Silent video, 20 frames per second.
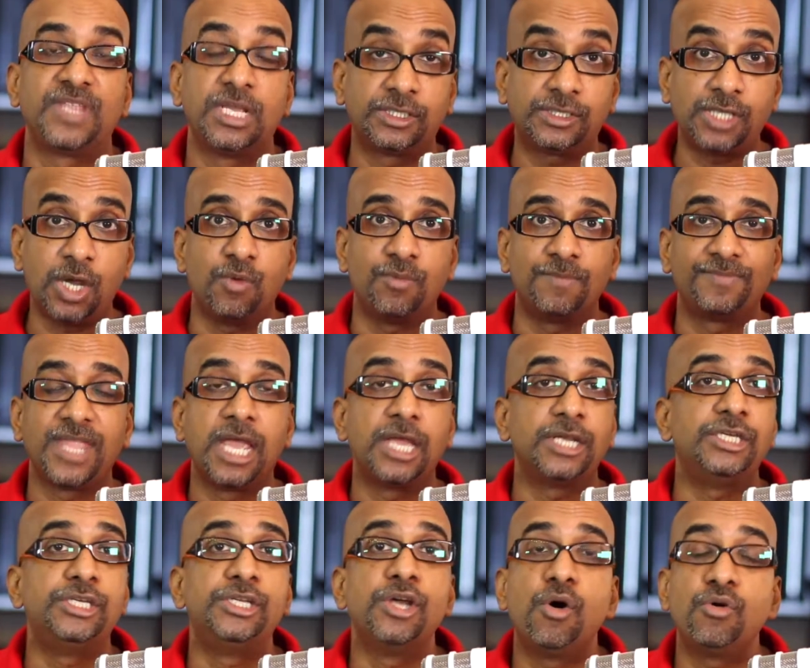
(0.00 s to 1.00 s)
So
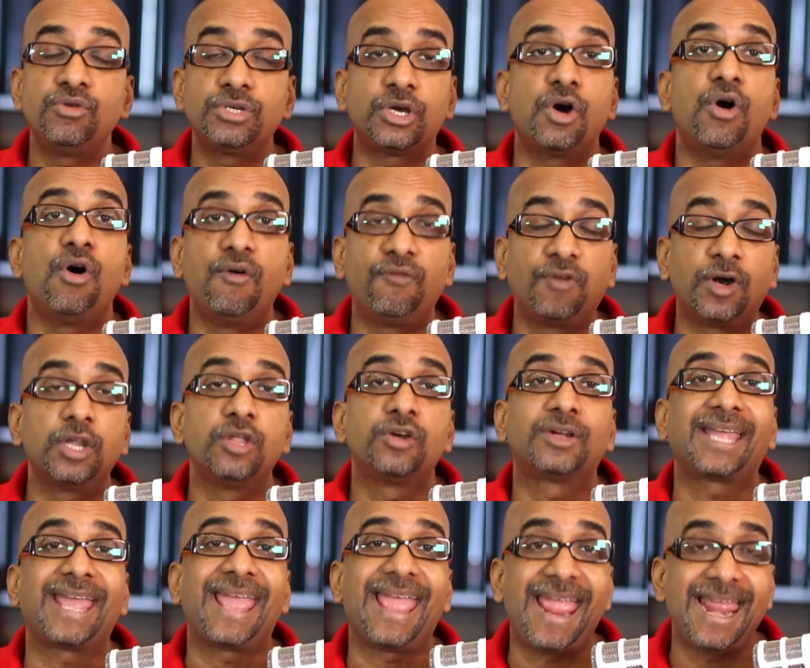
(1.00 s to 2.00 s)
don't
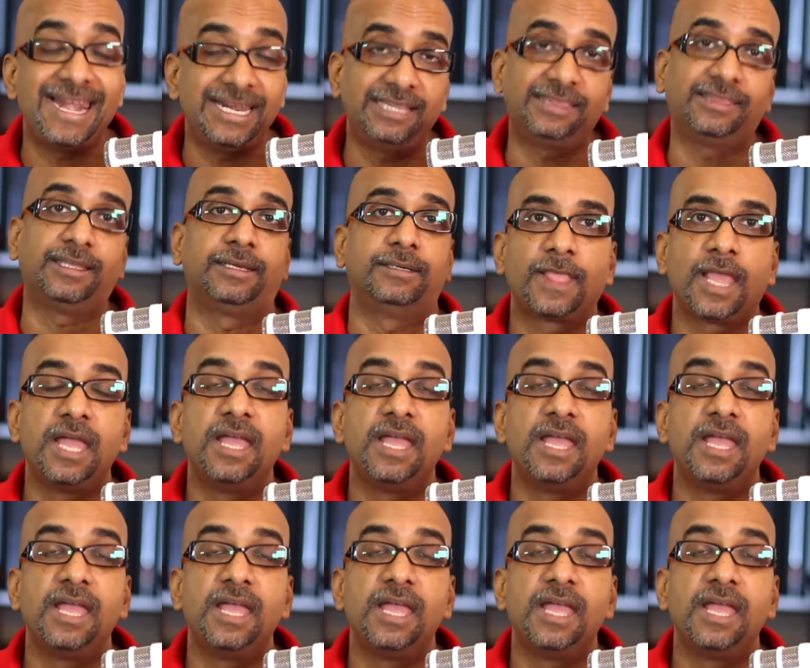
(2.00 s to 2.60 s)
overlook anything.